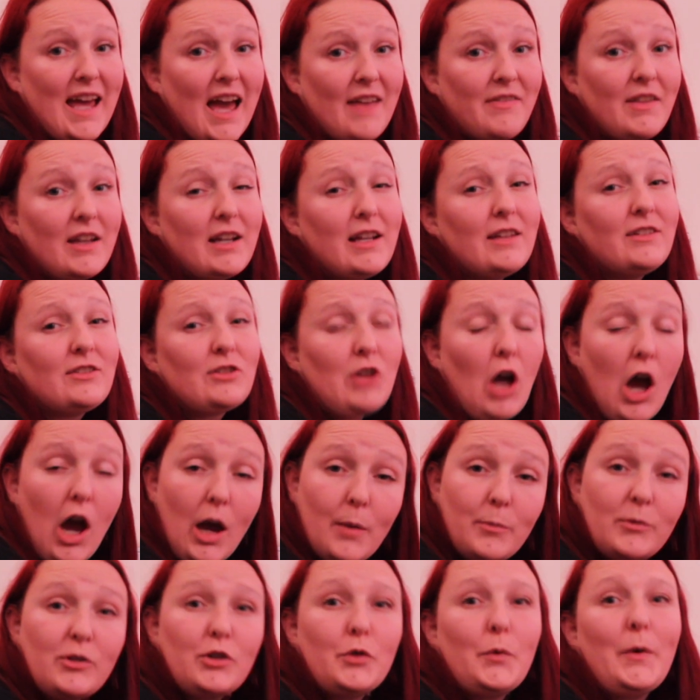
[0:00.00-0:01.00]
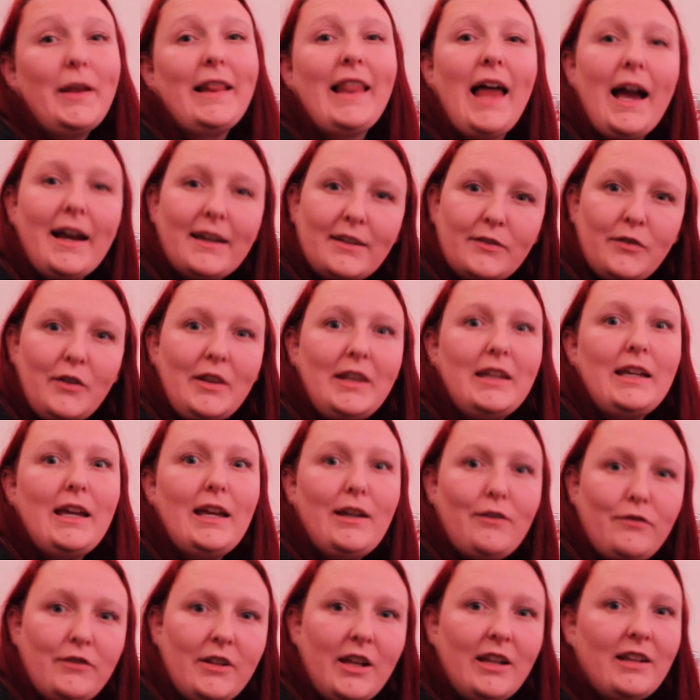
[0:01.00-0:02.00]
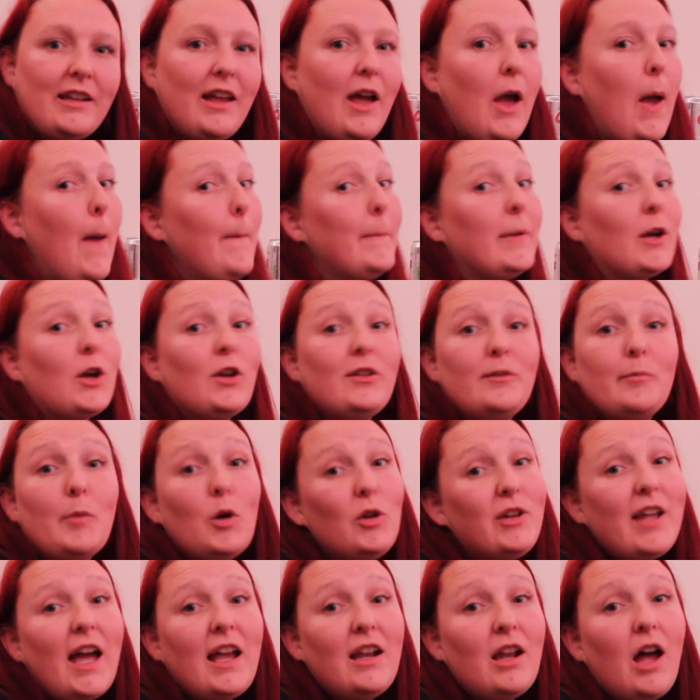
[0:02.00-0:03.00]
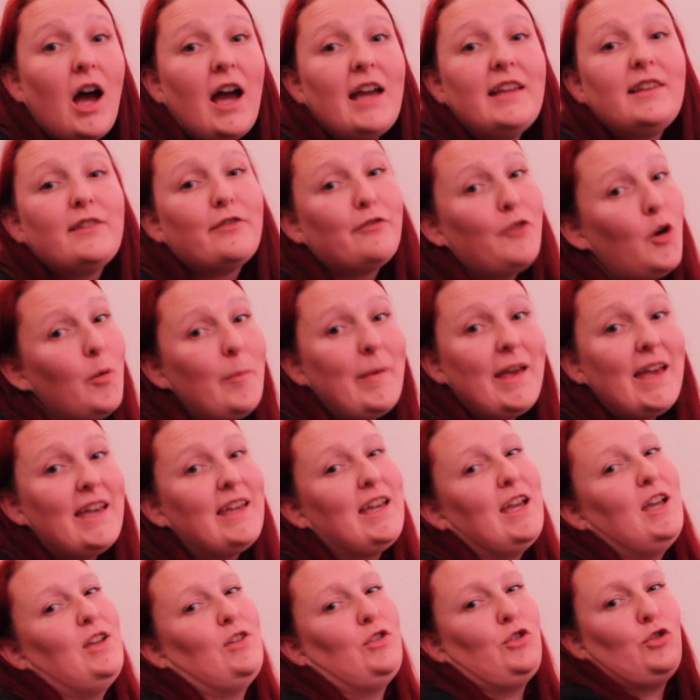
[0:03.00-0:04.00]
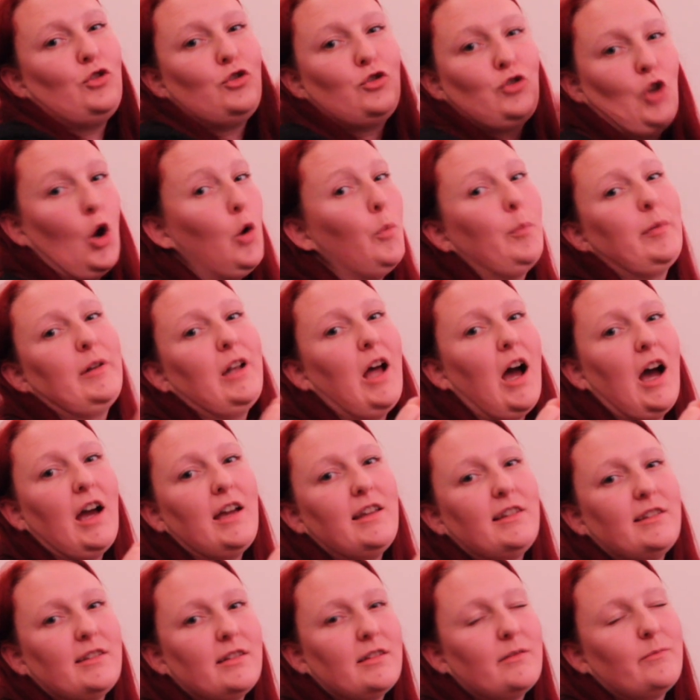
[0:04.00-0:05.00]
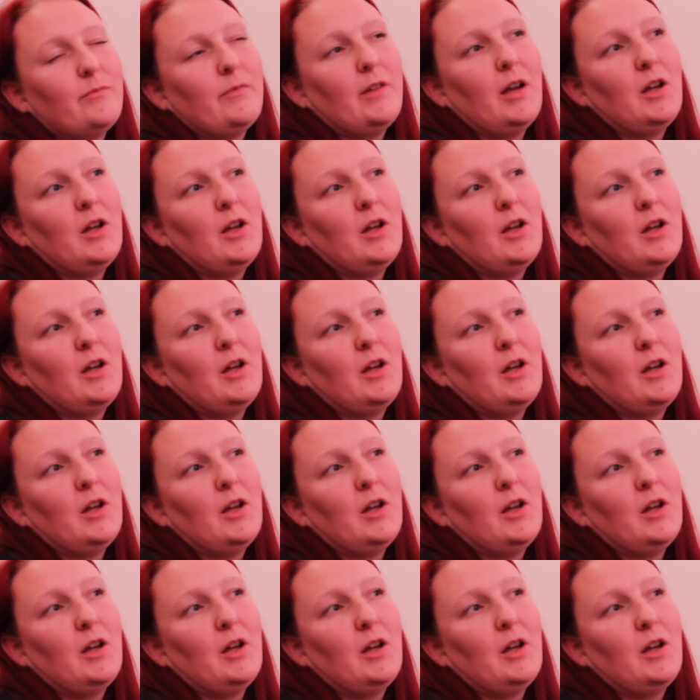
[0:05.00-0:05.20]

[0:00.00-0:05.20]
and then it's time to relax for the evening because Monday night for me is soap night.